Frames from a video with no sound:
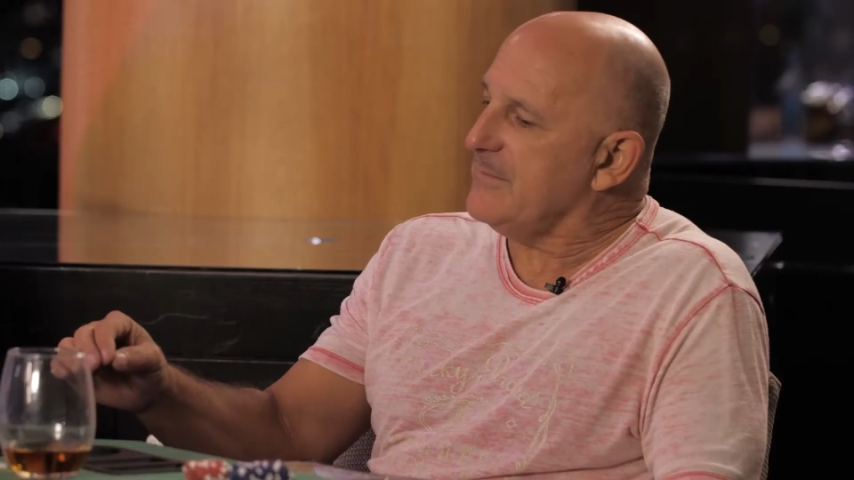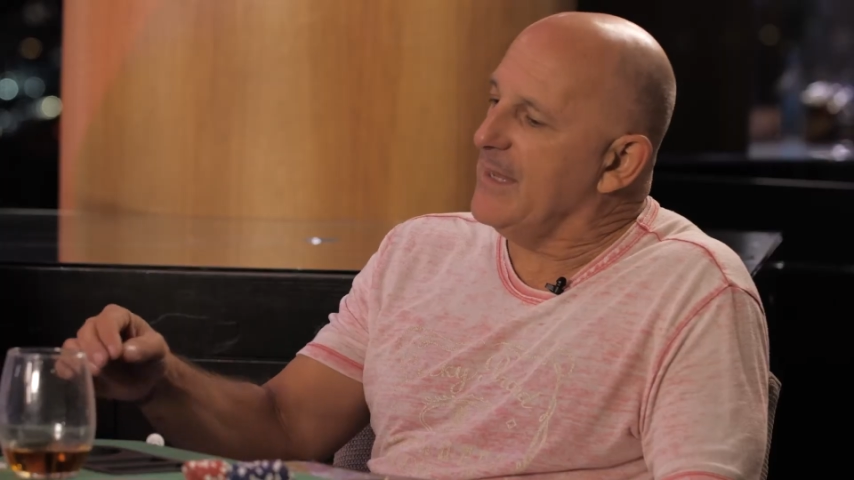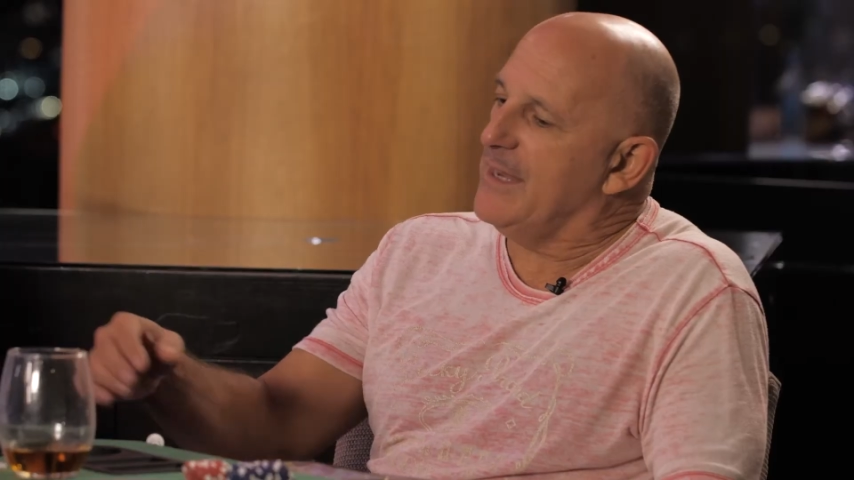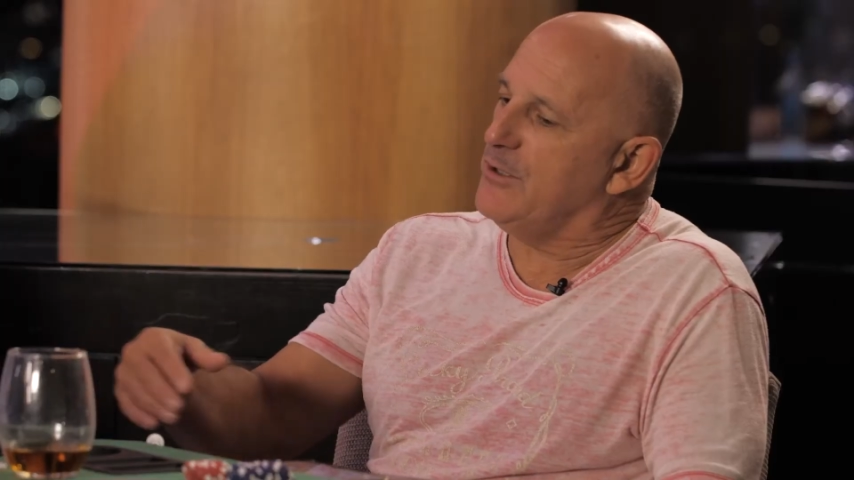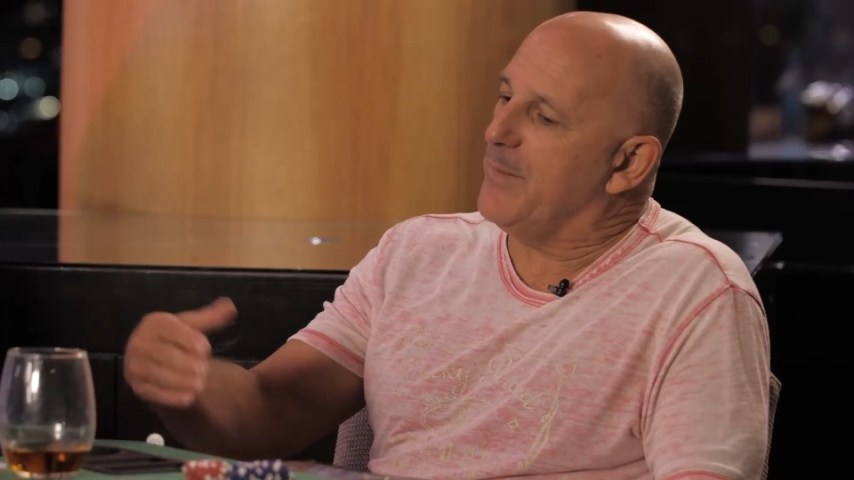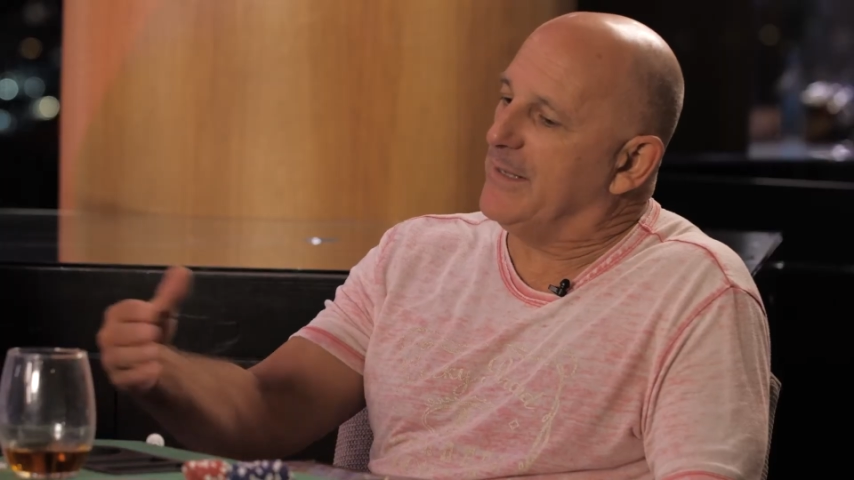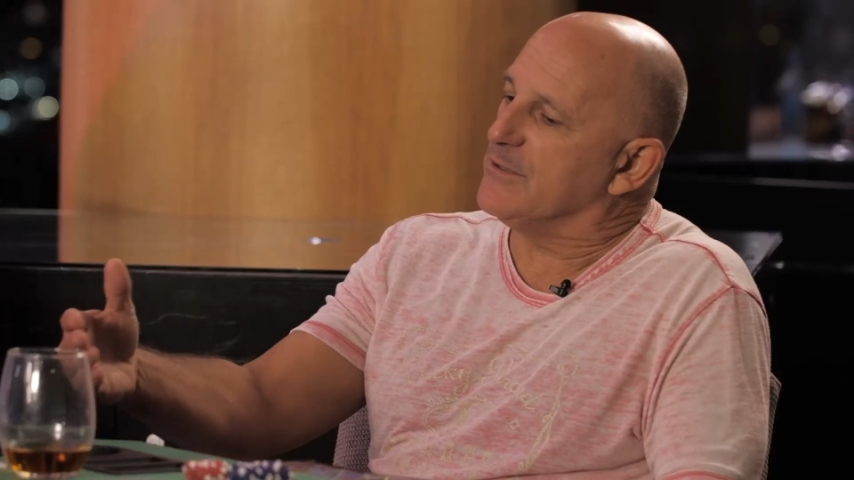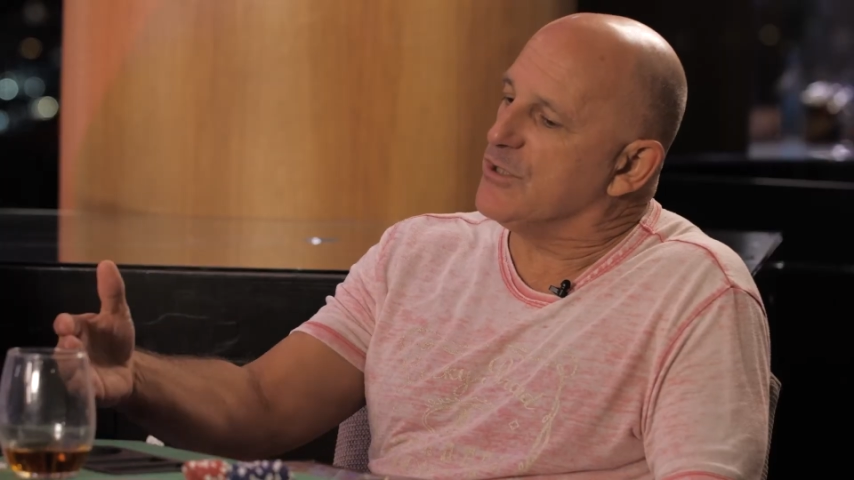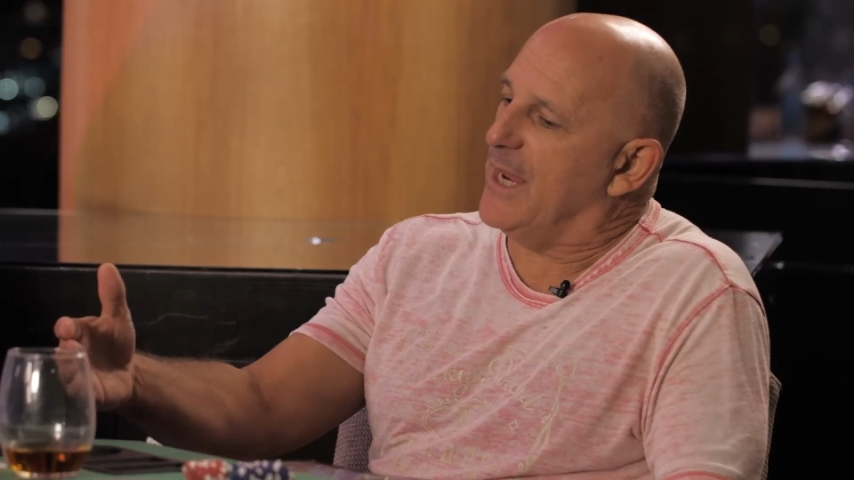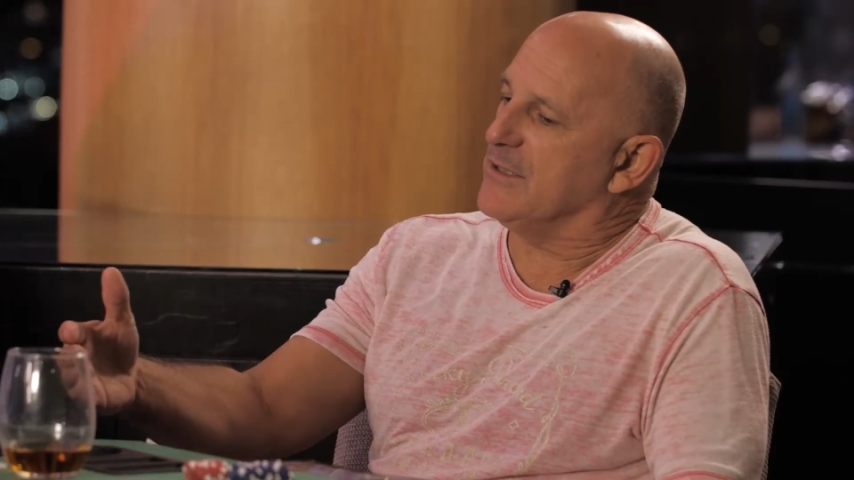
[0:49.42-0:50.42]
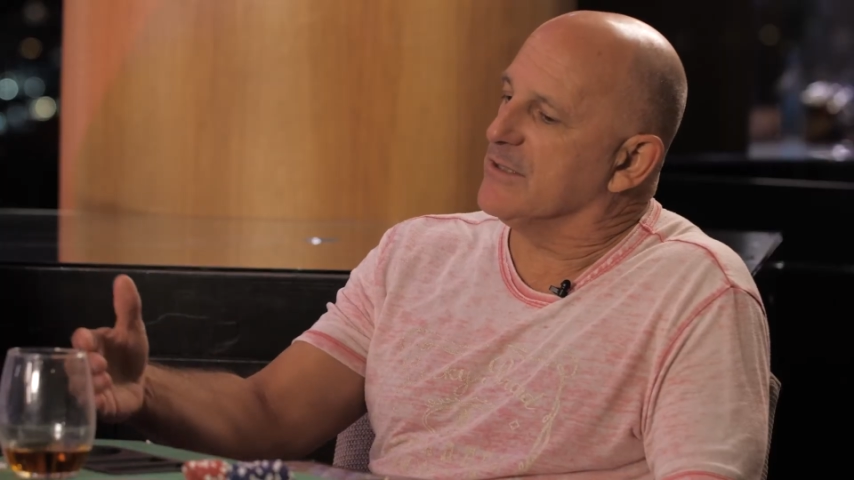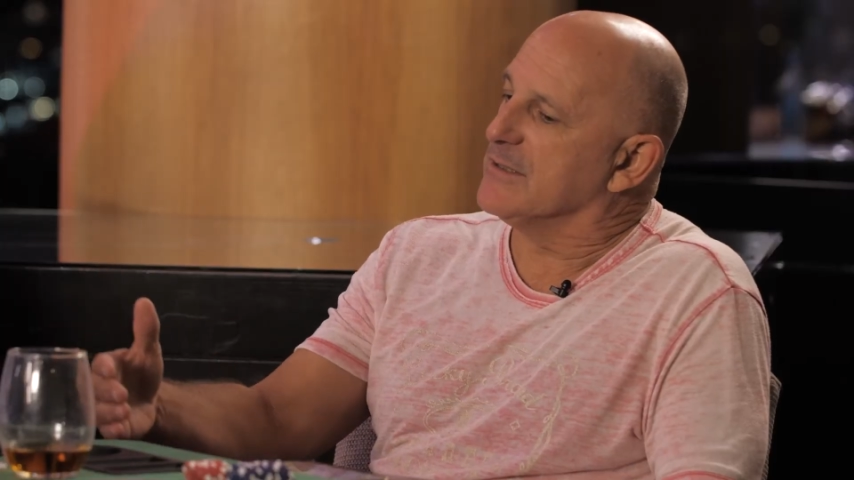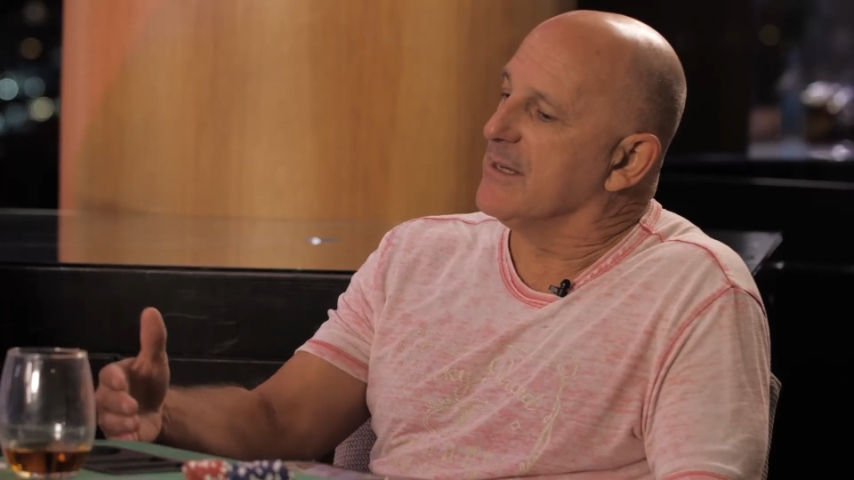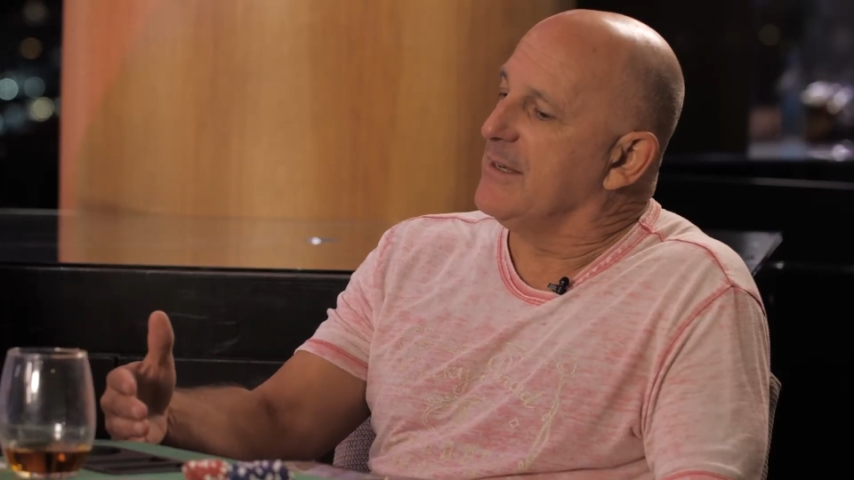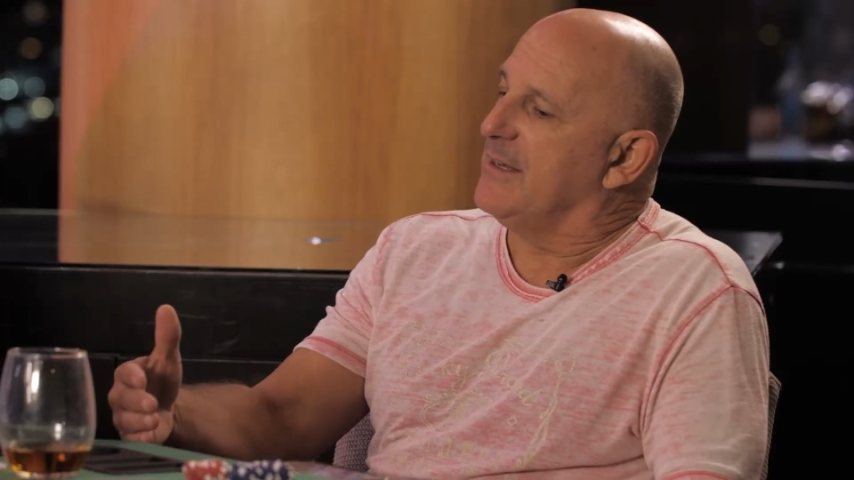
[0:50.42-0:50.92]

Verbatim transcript: and you made the changes